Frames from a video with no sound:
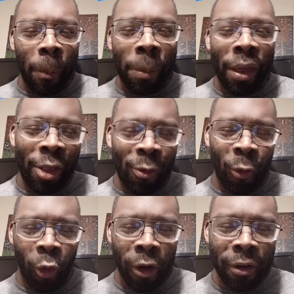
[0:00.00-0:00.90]

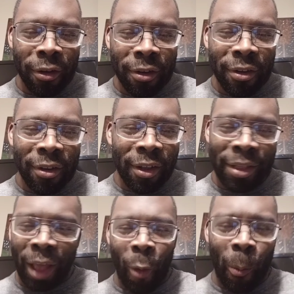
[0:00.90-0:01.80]
PS4
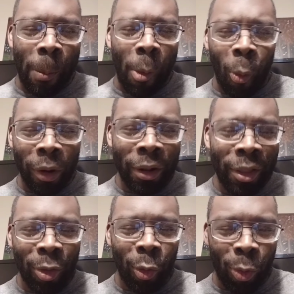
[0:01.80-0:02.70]
that I've been wanting
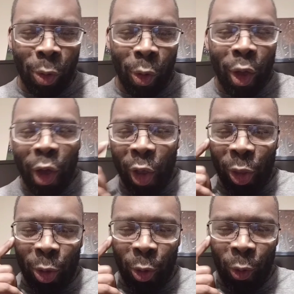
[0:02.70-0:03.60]

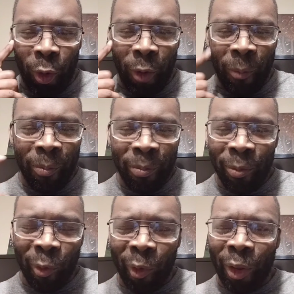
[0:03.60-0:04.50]
to, to
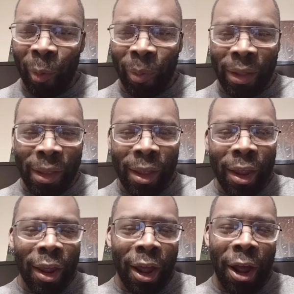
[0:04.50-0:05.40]
um, want to play
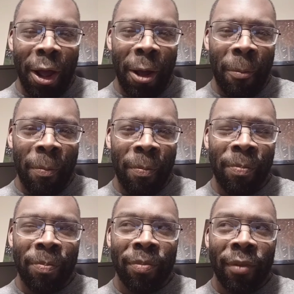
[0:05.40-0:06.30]

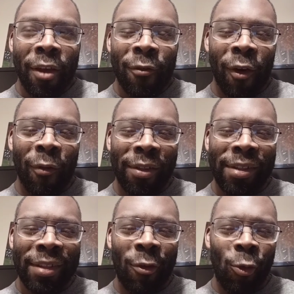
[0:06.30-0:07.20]
um Final
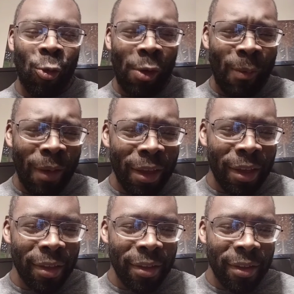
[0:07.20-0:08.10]
Fantasy VII
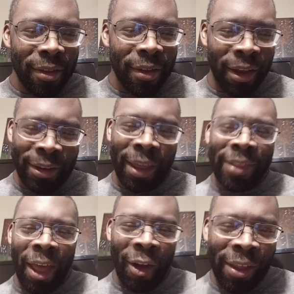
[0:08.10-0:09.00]
Remake.
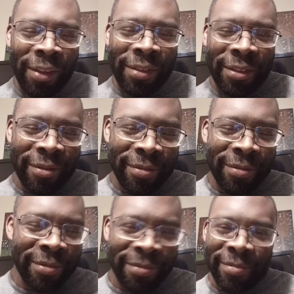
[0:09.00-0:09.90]
Now this,
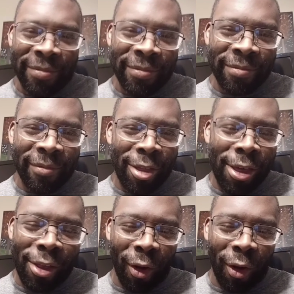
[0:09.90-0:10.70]
she's